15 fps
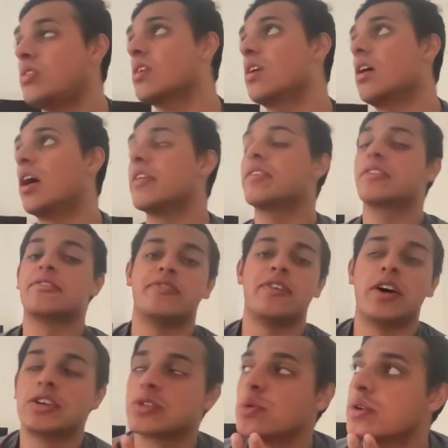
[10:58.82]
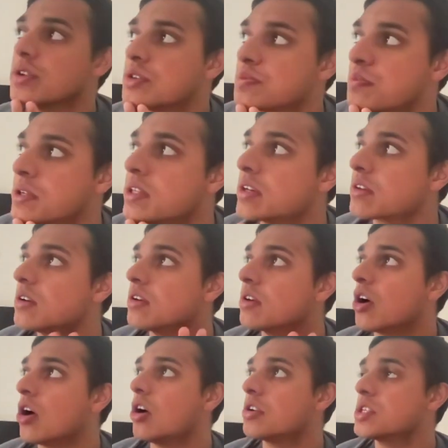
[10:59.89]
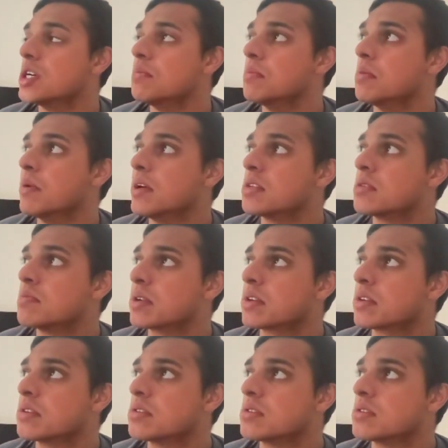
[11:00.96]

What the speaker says: I think the first one is particularly hard to implement because